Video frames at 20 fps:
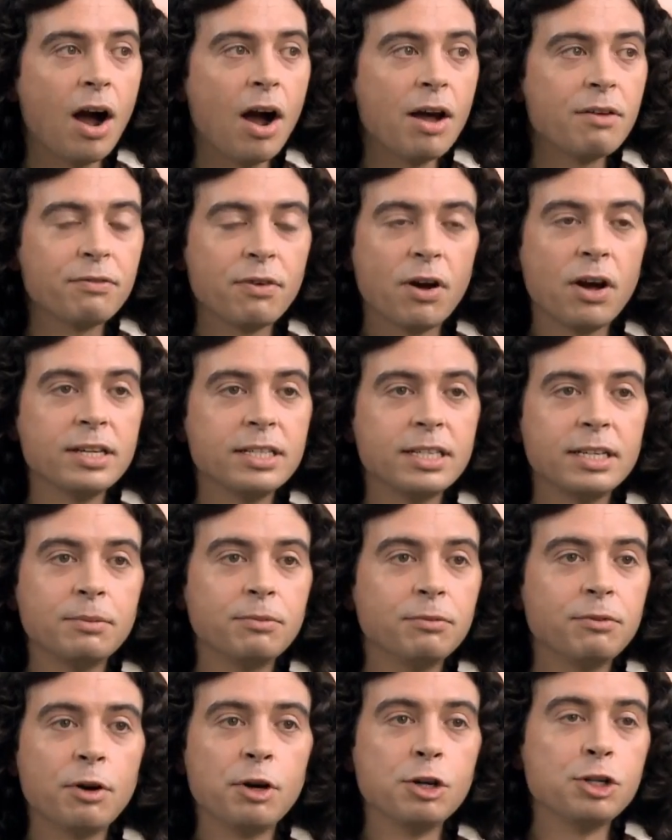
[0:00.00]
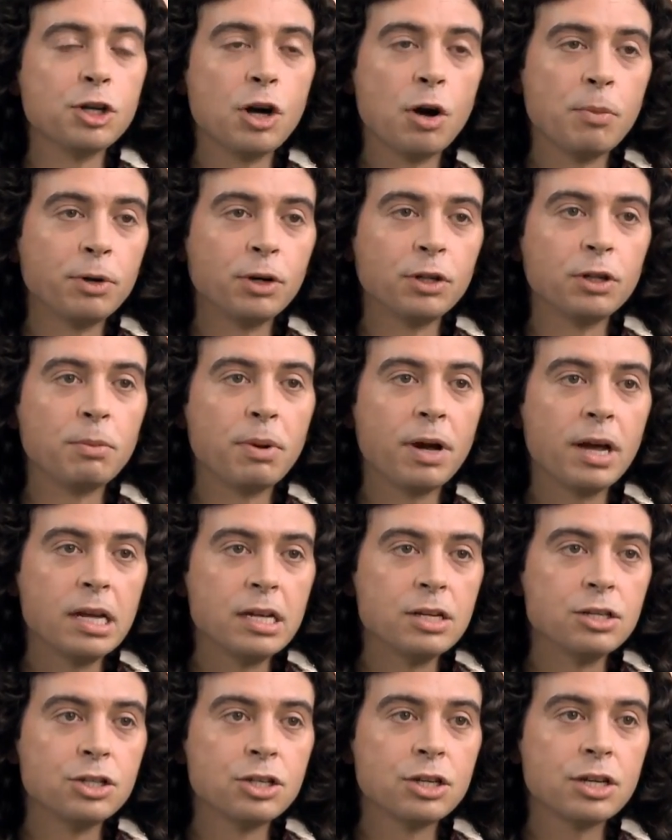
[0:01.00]
I find him very charming on the
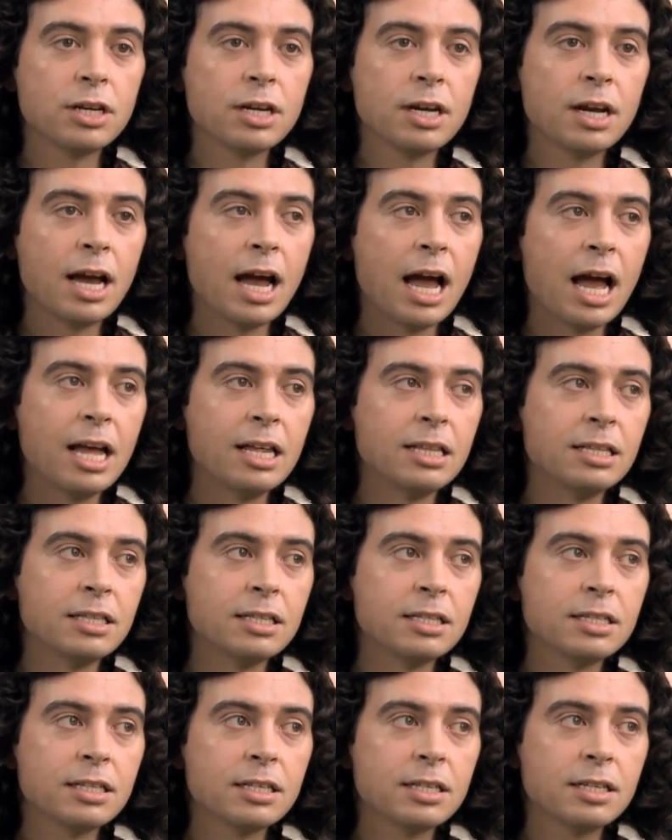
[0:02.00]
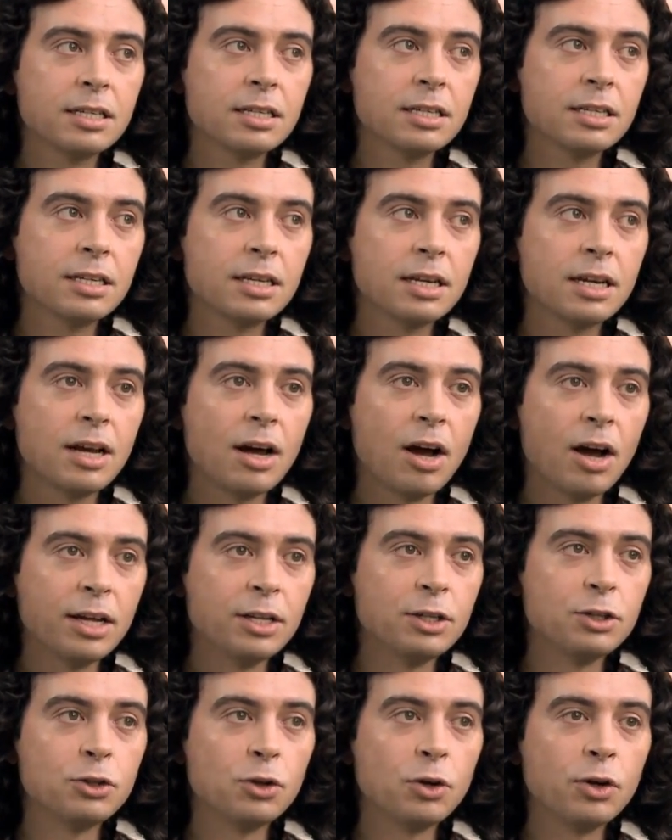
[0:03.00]
page and I
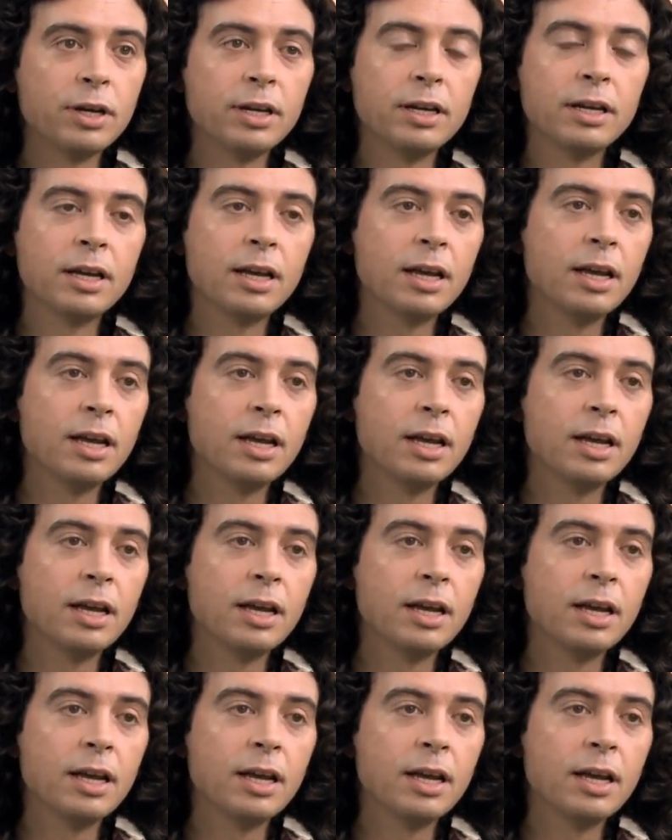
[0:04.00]
enjoy